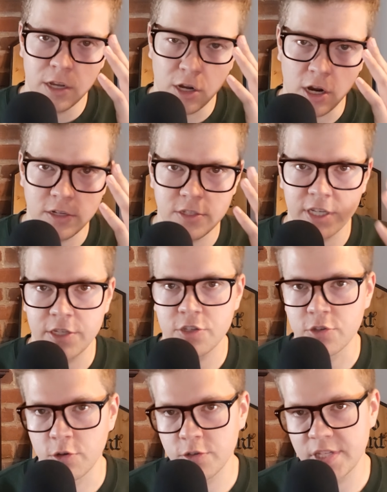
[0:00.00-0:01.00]
Cards like
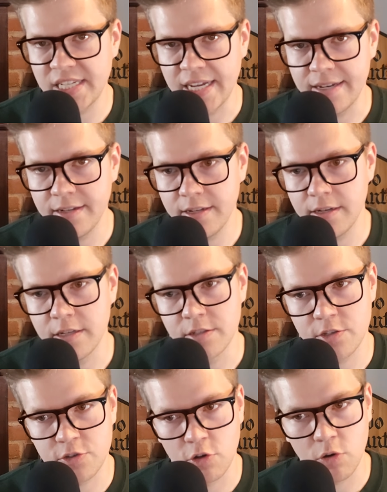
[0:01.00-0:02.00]
Soul's Attendant
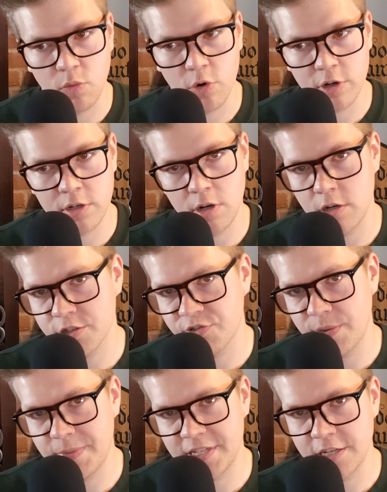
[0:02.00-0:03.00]
and Soul Warden
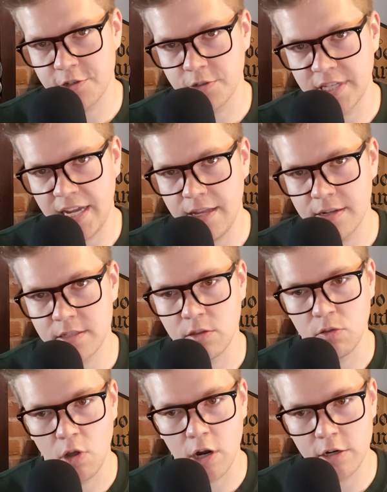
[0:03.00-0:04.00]
also have potential to gain us
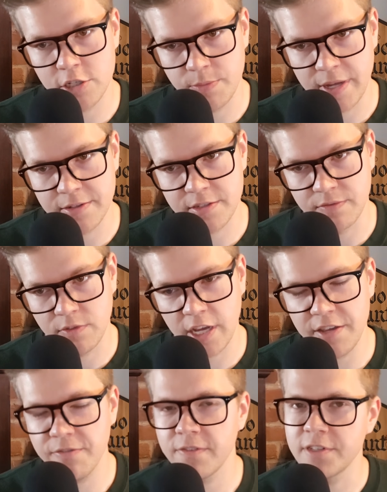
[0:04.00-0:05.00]
large amounts of
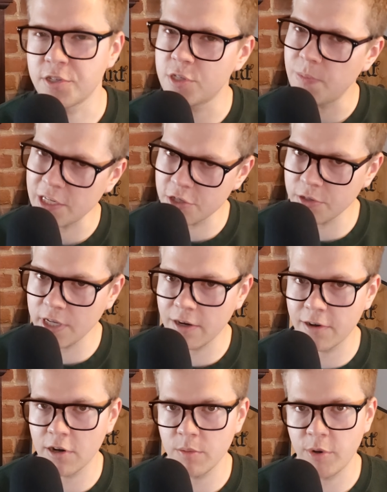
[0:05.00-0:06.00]
life, especially
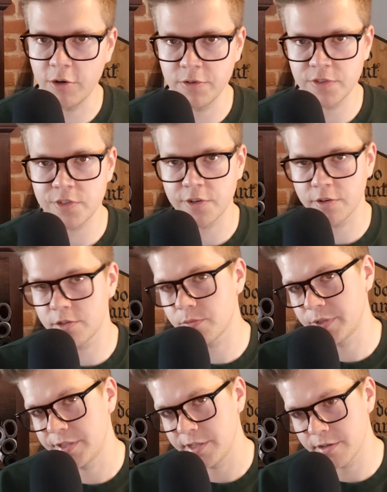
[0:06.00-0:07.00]
on our opponent's turns
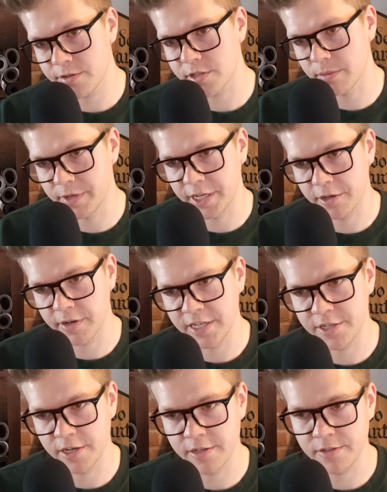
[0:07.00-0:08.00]
when they're summoning
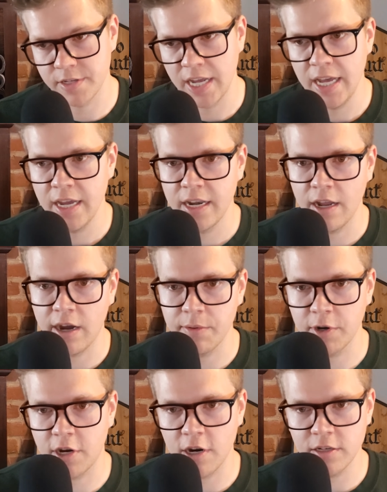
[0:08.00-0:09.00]
creatures. Now, I
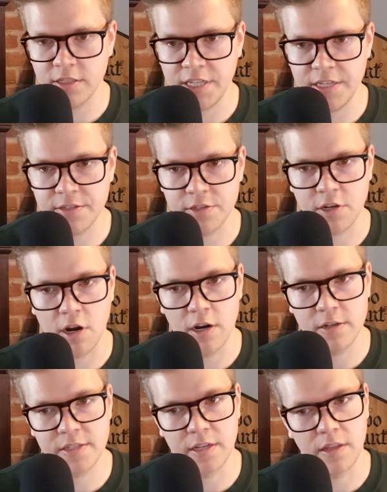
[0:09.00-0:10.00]
regard these as
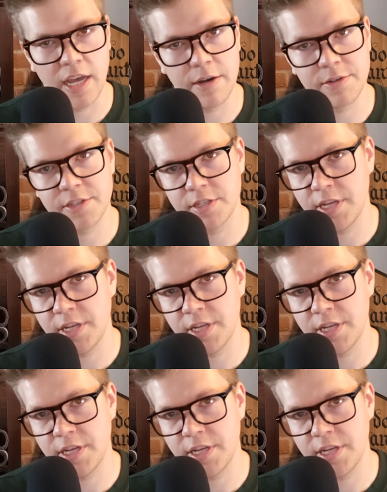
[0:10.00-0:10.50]
cards that allow us